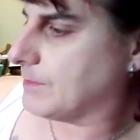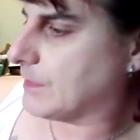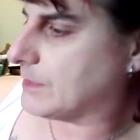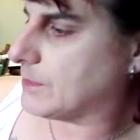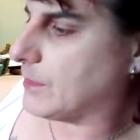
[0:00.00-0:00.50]

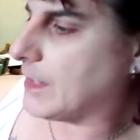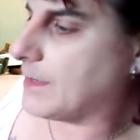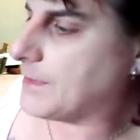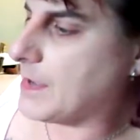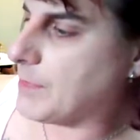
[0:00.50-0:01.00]
So I
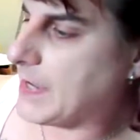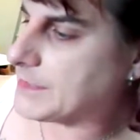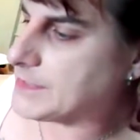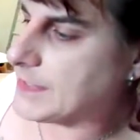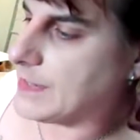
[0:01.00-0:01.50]
got that back
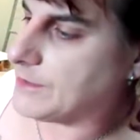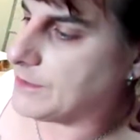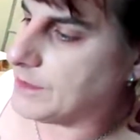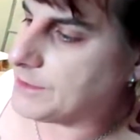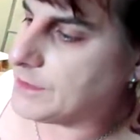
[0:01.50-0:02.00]
together.
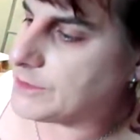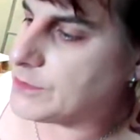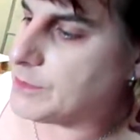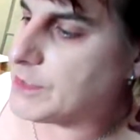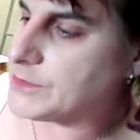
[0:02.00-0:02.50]
Nothing
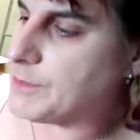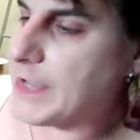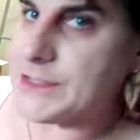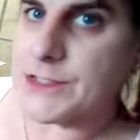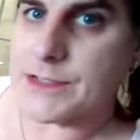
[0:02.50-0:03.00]
too much
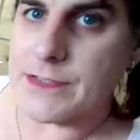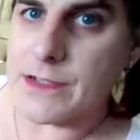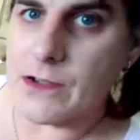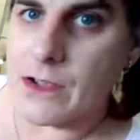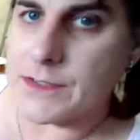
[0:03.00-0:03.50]
magic
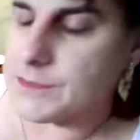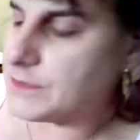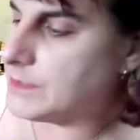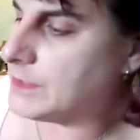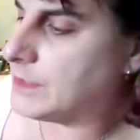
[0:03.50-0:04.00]
there,
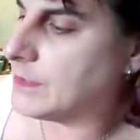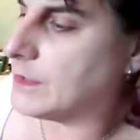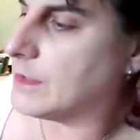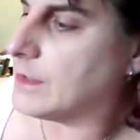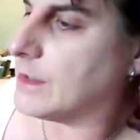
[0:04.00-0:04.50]
honestly.
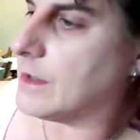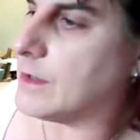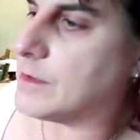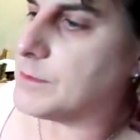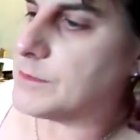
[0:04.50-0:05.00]

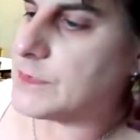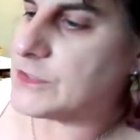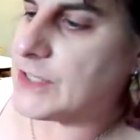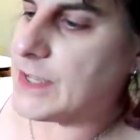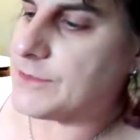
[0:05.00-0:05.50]
The
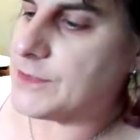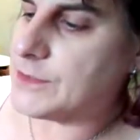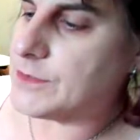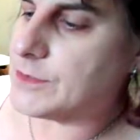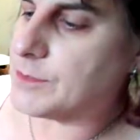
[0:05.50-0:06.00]
shaft
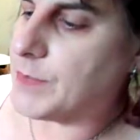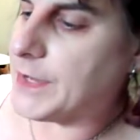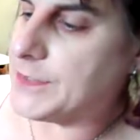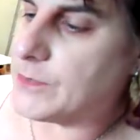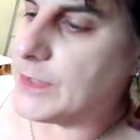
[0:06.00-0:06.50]
is
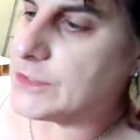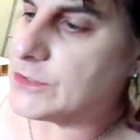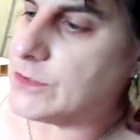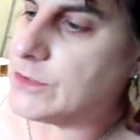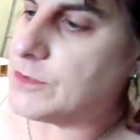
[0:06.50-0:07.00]

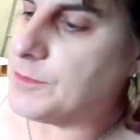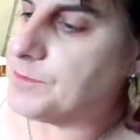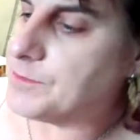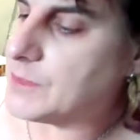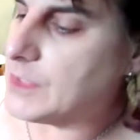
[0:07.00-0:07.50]
bi-directional.
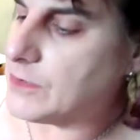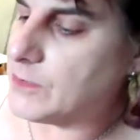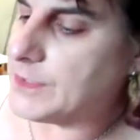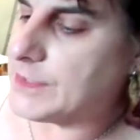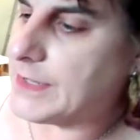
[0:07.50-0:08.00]
The other
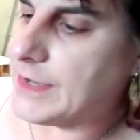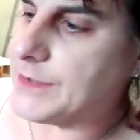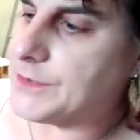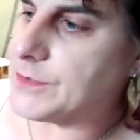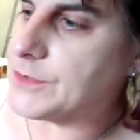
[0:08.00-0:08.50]
end
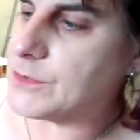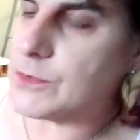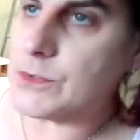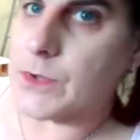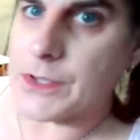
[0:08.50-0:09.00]
has a
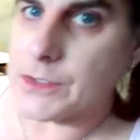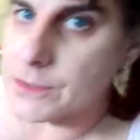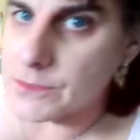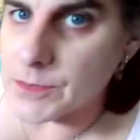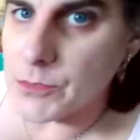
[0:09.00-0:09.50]
screw I
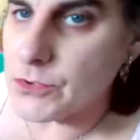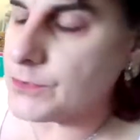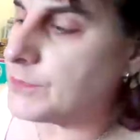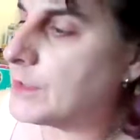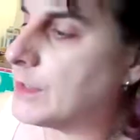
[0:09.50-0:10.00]
couldn't remove.
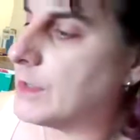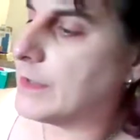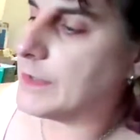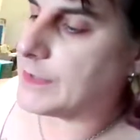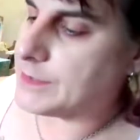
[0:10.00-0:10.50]

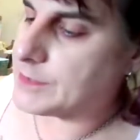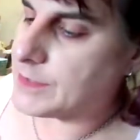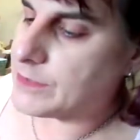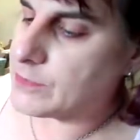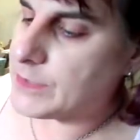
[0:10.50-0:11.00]
It's
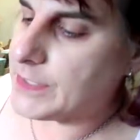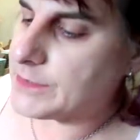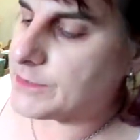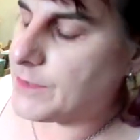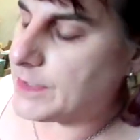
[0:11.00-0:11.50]
a
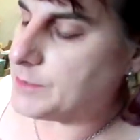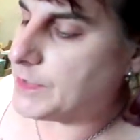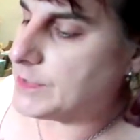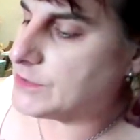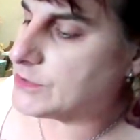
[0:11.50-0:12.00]
3/8 fine
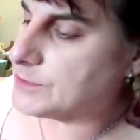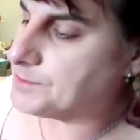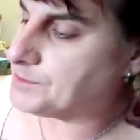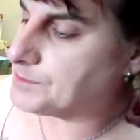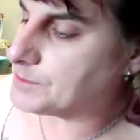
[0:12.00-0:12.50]
pitch.
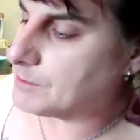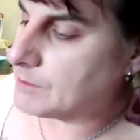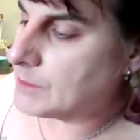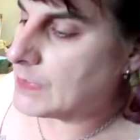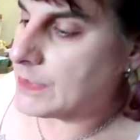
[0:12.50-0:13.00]

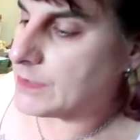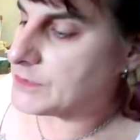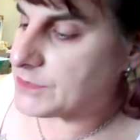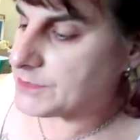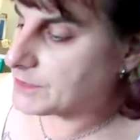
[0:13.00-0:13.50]

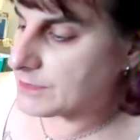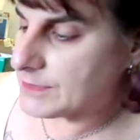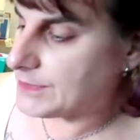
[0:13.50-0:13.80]
Just,